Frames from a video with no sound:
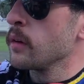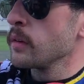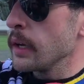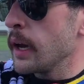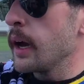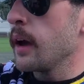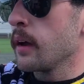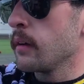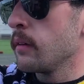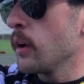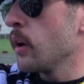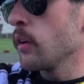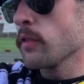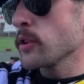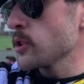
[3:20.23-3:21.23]
Yeah,
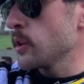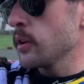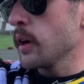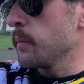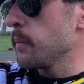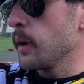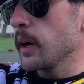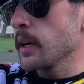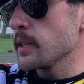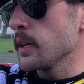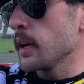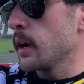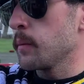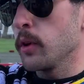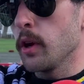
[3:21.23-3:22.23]
no, for sure. I'm, like I
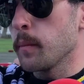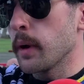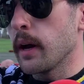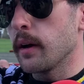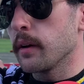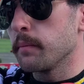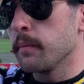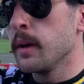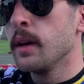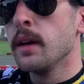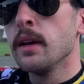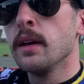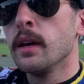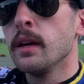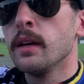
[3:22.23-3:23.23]
said, I'm really proud to,
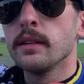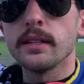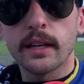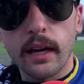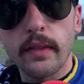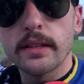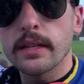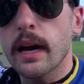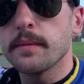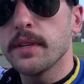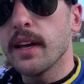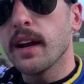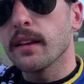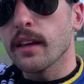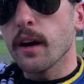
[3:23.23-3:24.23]
to get in the top
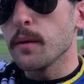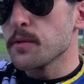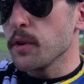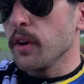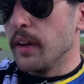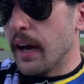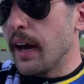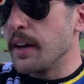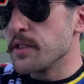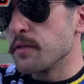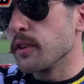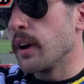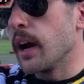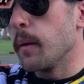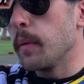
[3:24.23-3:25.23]
10. I thought was really nice
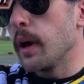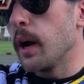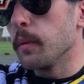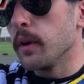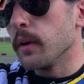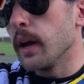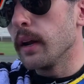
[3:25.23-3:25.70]
for how bad we ran